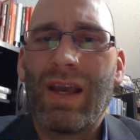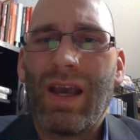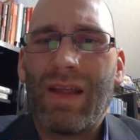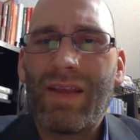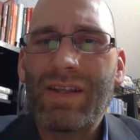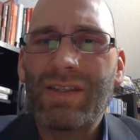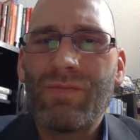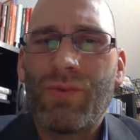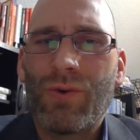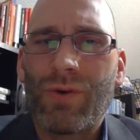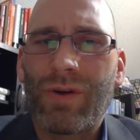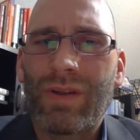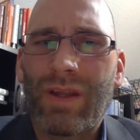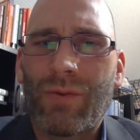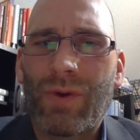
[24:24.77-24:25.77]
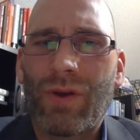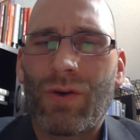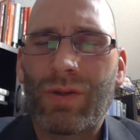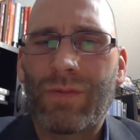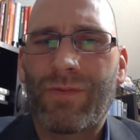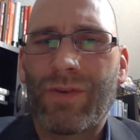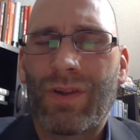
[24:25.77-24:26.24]
And that's important that we
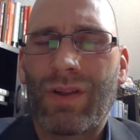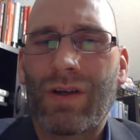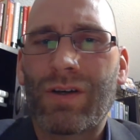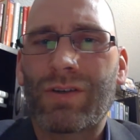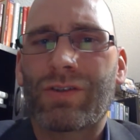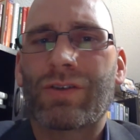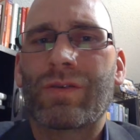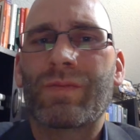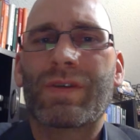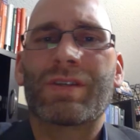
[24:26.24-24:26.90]
hold them for the long term,